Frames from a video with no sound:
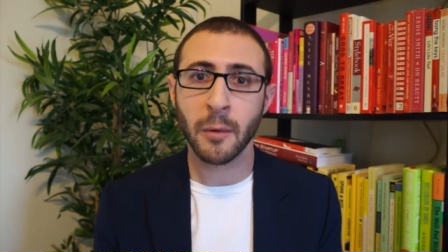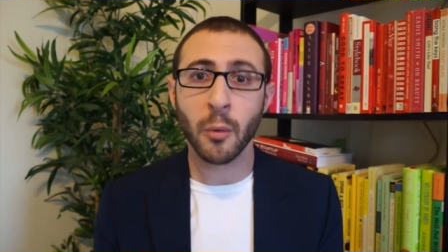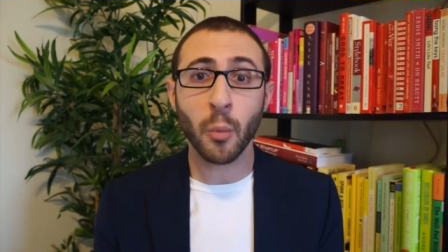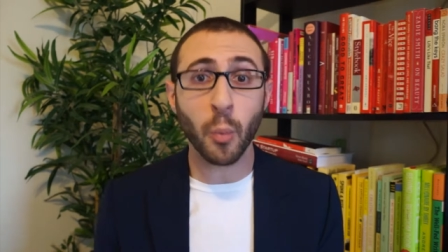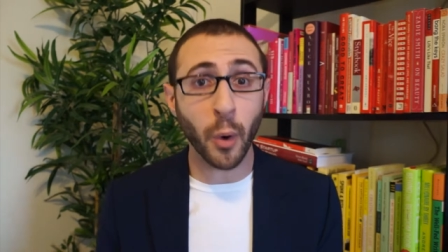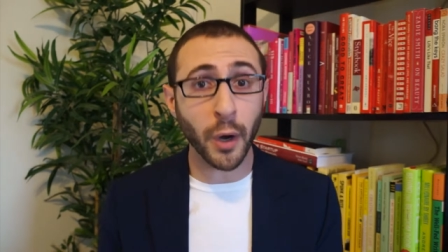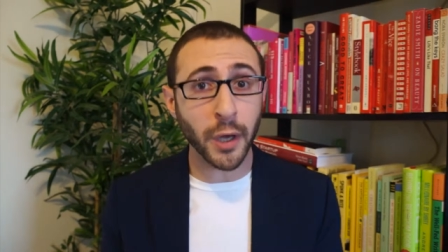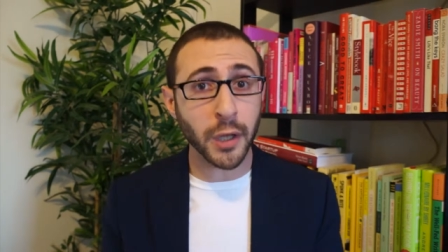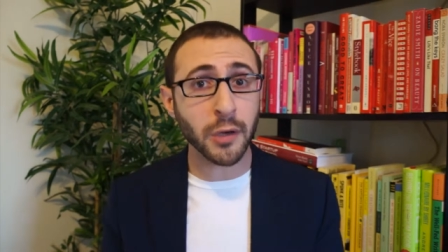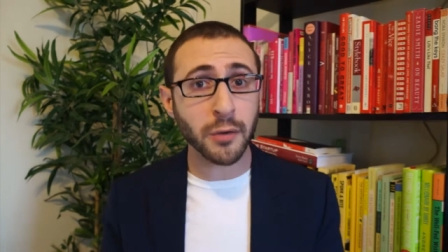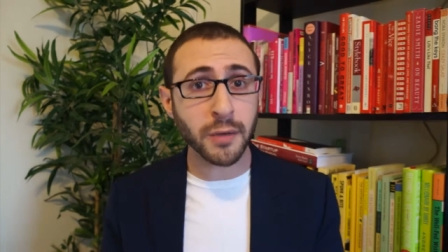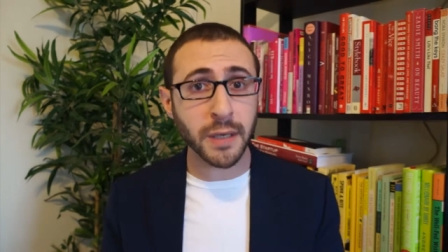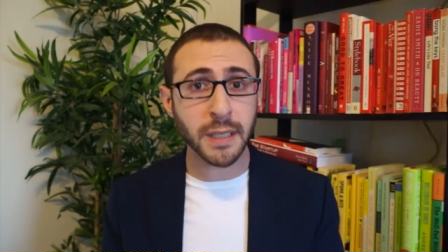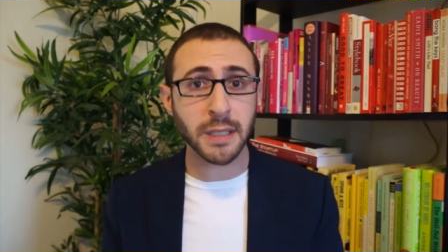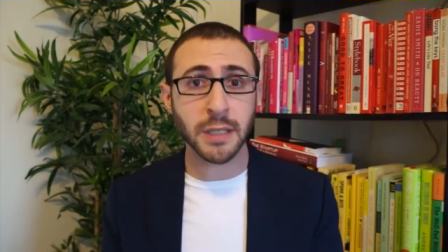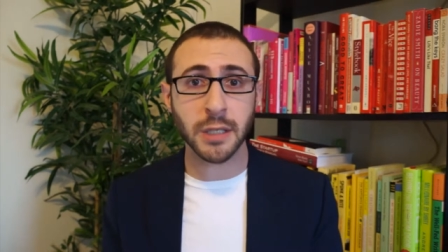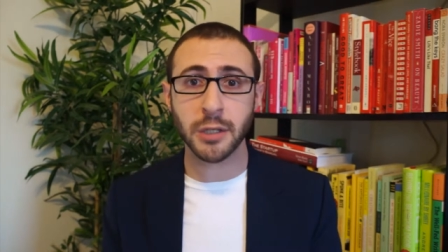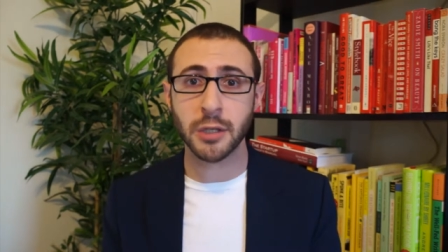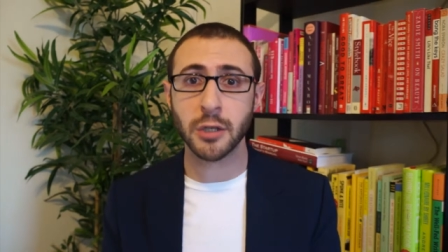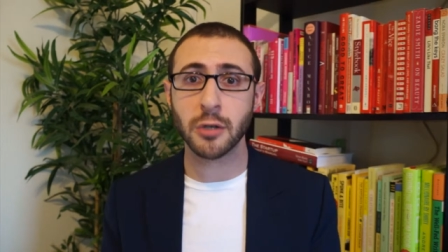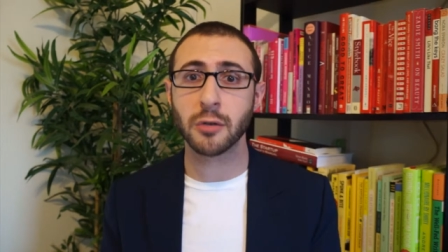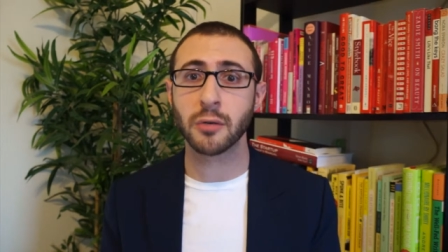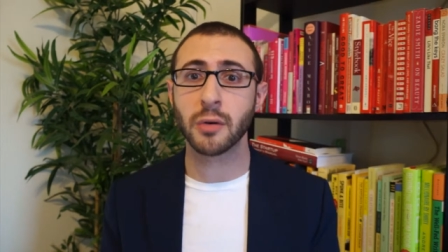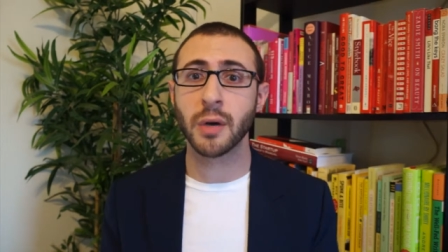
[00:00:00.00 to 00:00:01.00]
what you need to
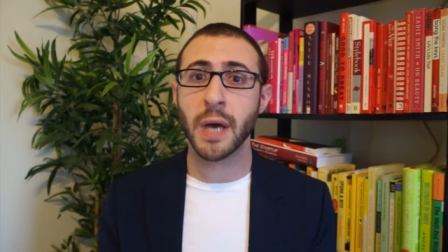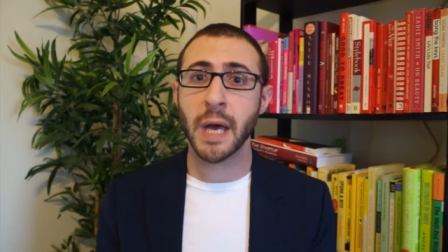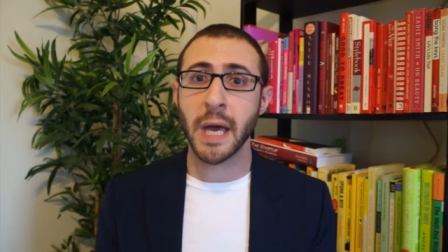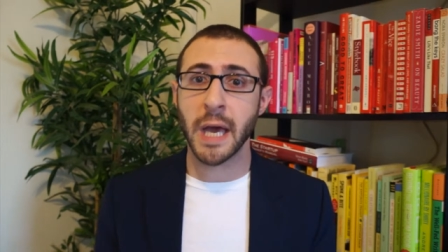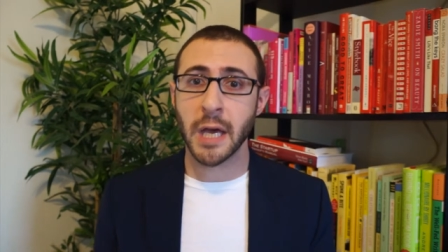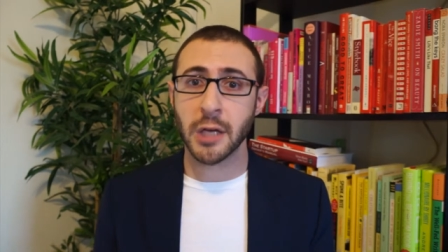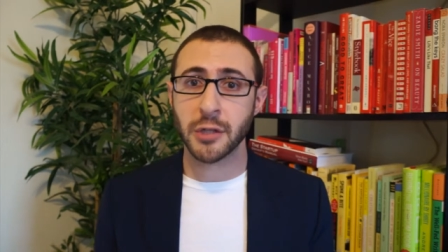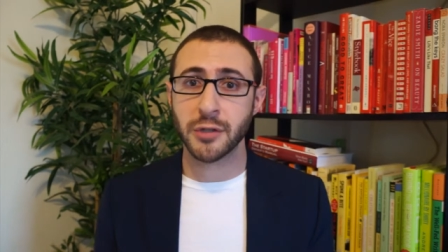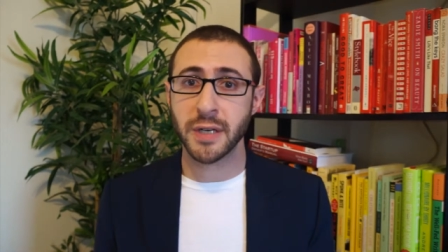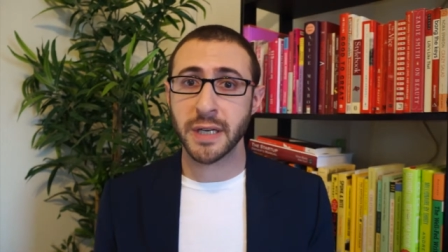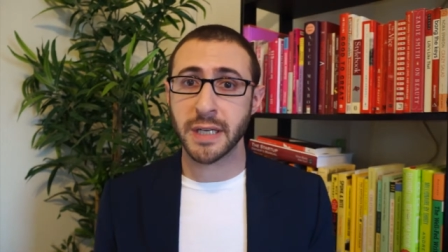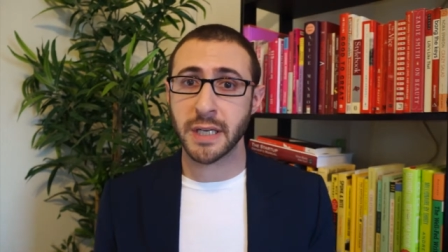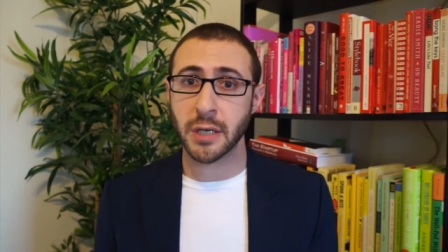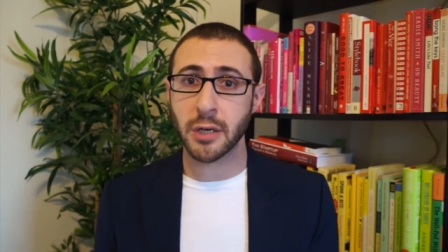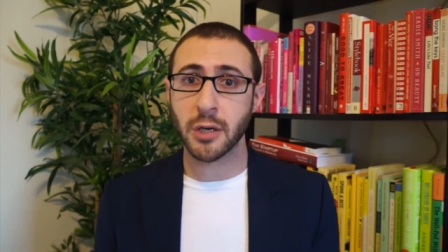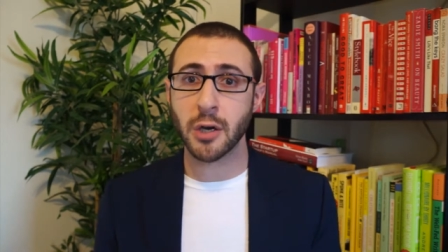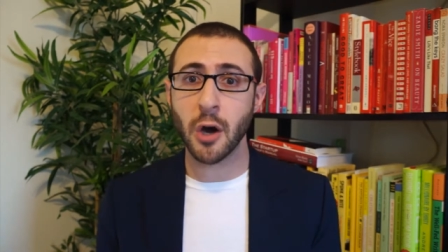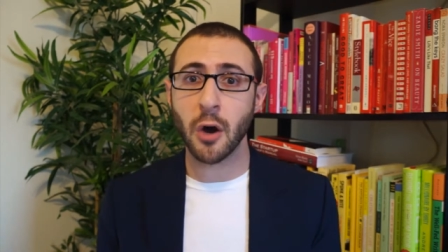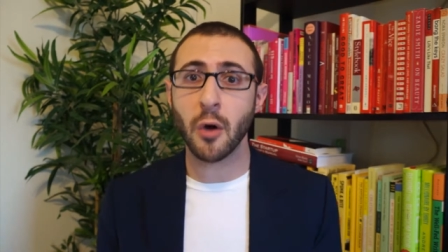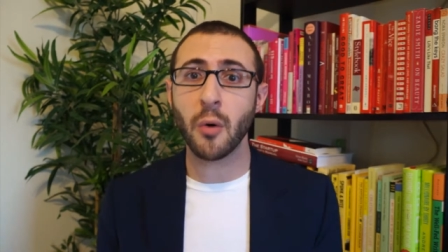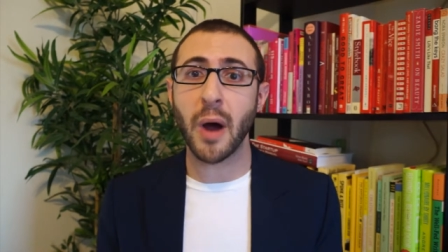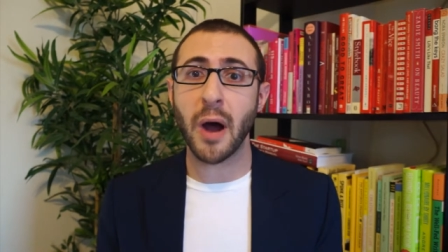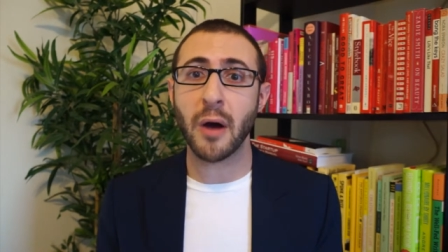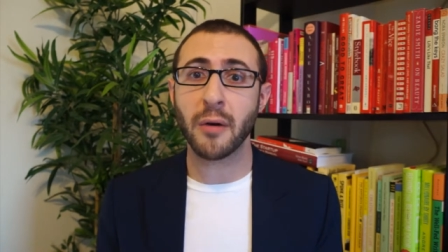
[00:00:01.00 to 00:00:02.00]
do is you need to
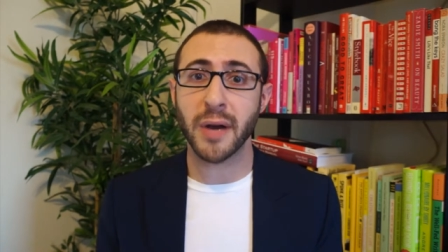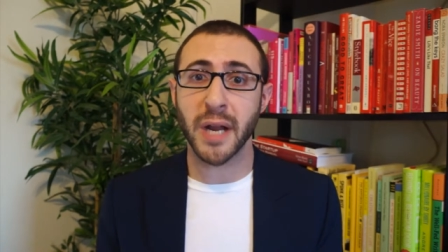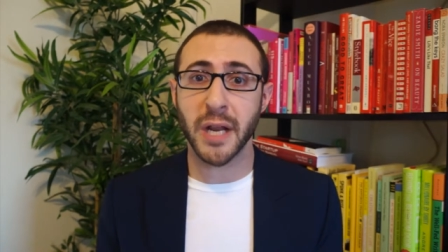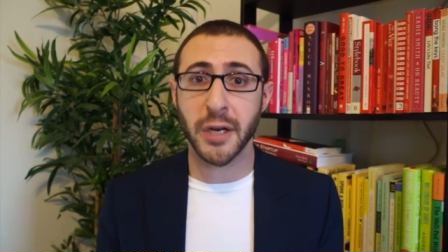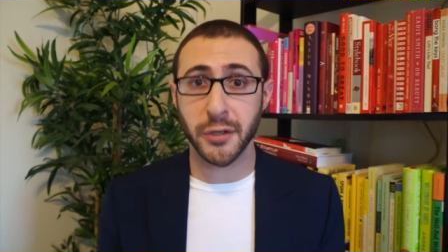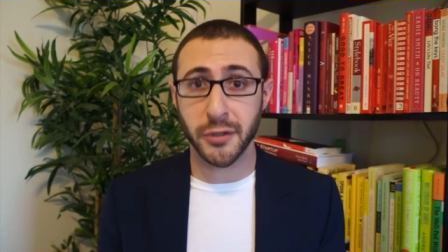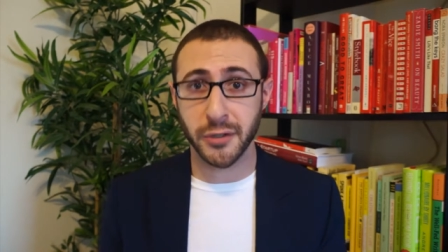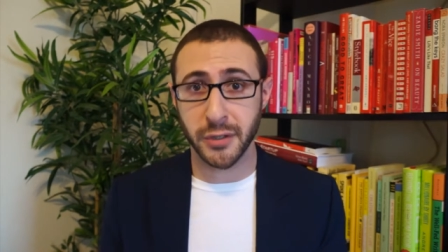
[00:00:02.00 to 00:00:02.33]
go out and